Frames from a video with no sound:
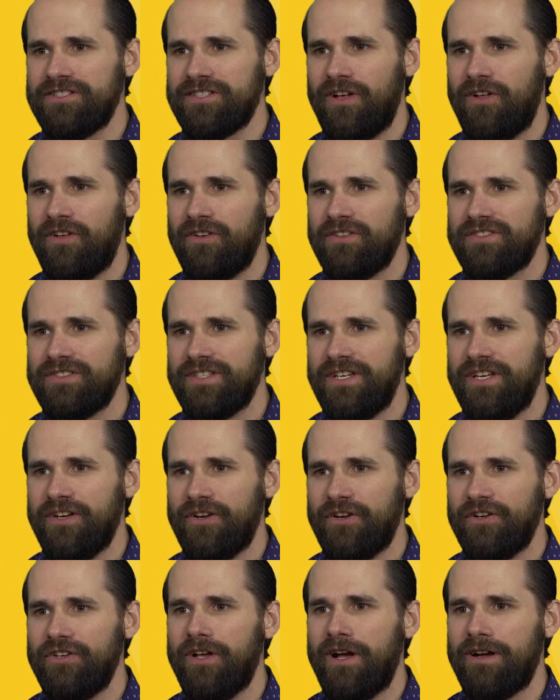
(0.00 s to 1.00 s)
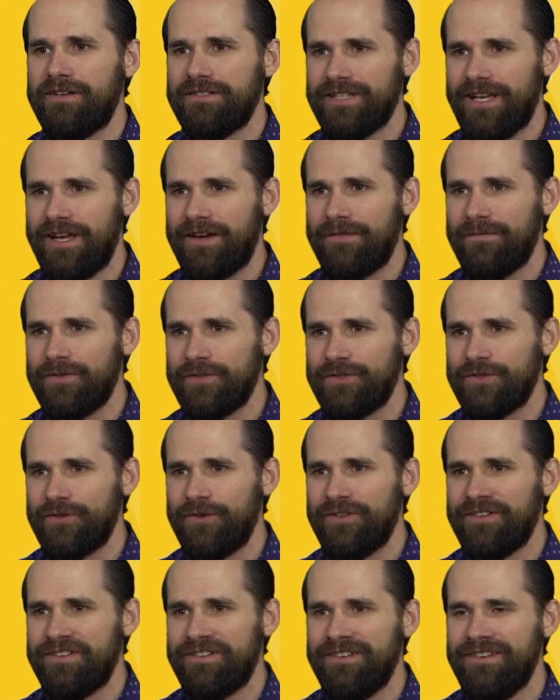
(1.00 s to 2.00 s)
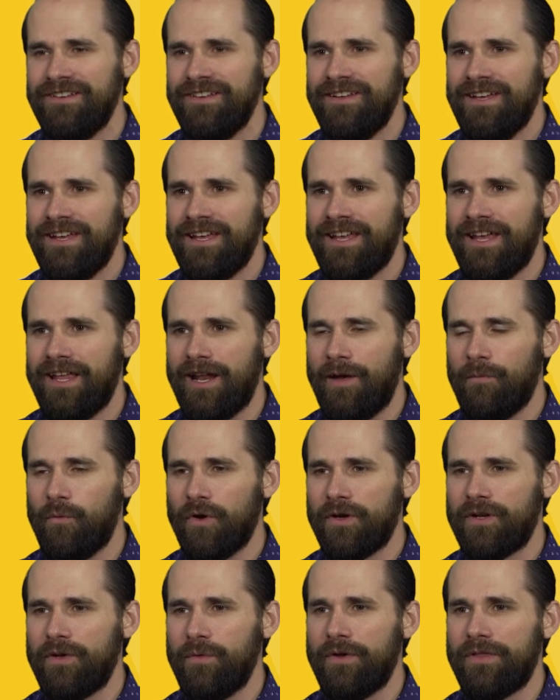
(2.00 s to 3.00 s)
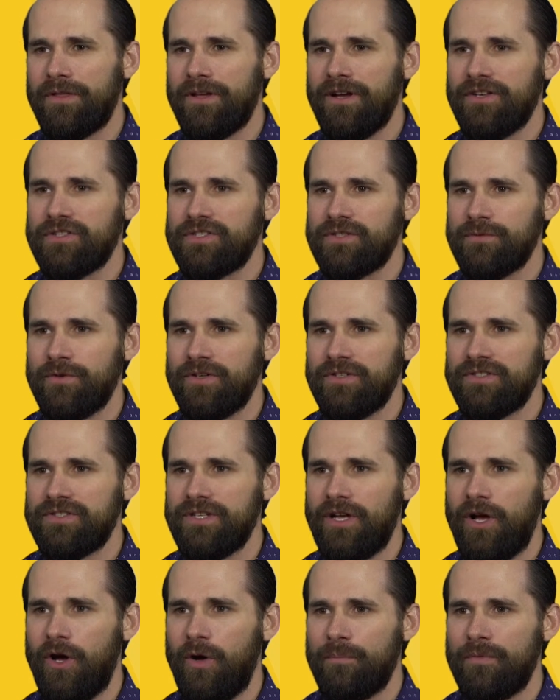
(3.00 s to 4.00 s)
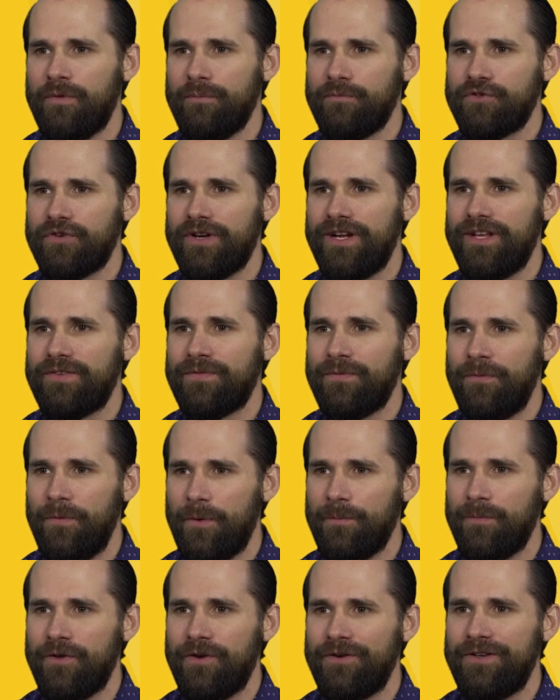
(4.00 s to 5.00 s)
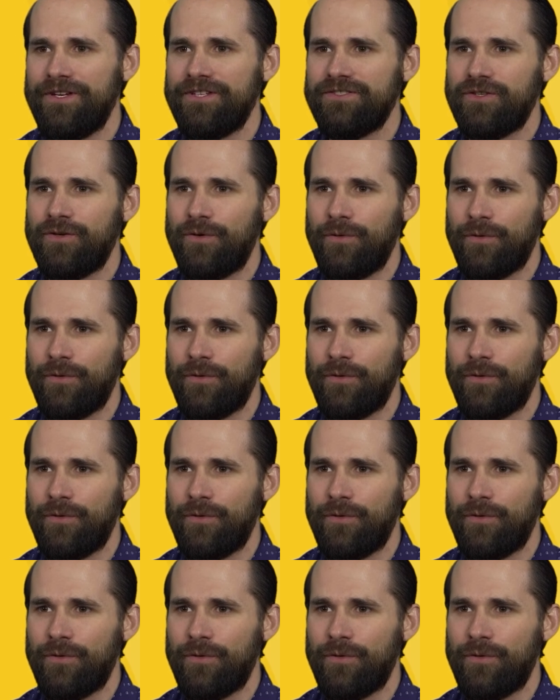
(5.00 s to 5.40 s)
LLC, or Young Tech for short, and I'm working with customers to help them transform their digital